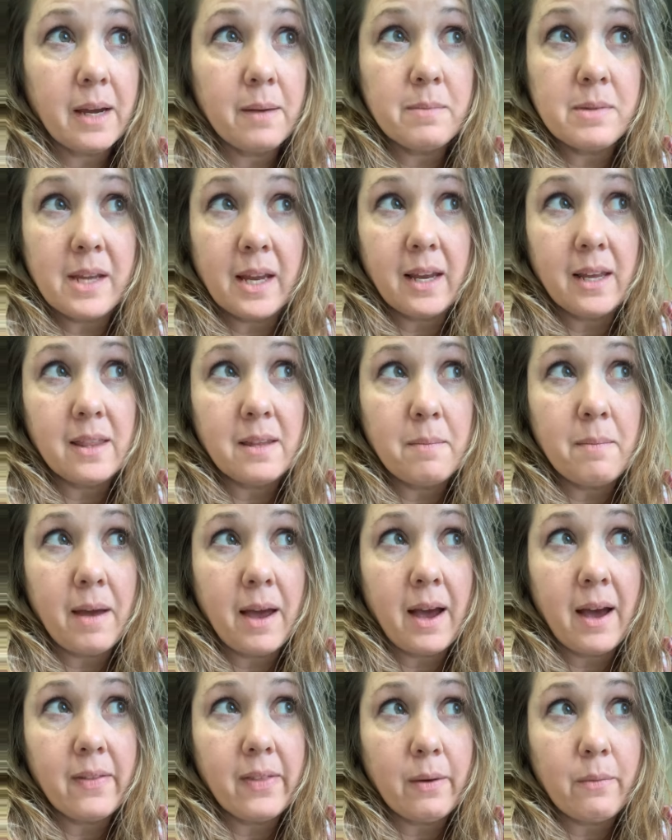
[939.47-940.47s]
like in the
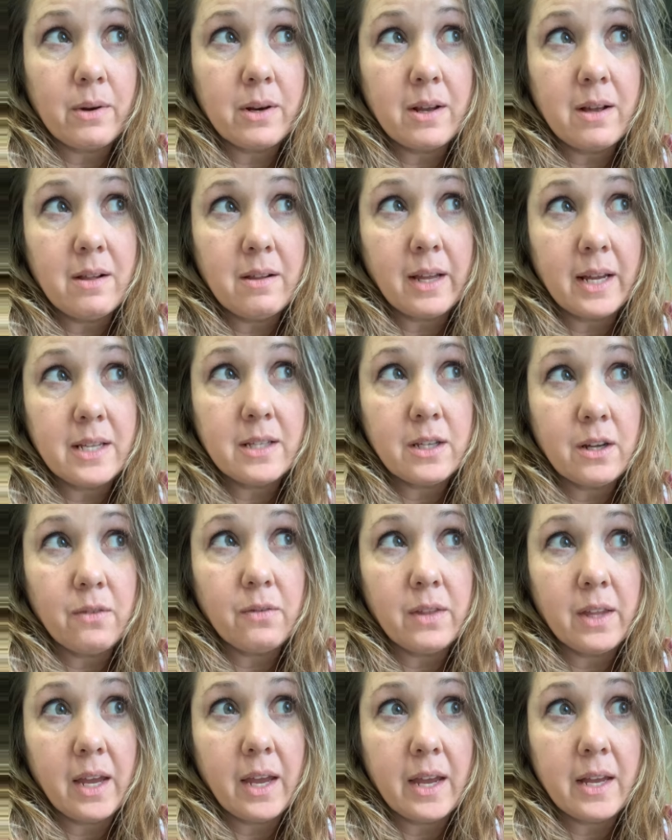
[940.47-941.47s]
math, I would glance
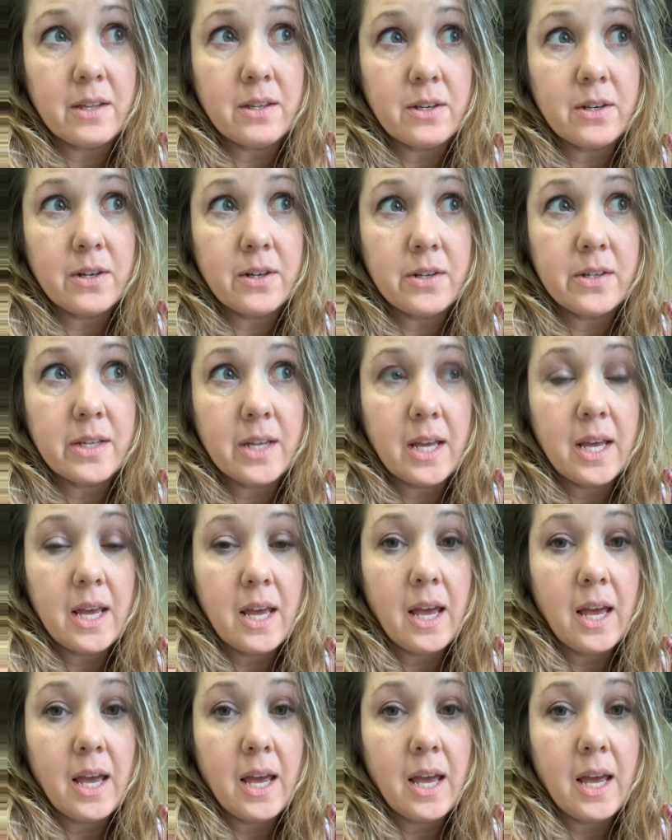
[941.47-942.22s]
over the answers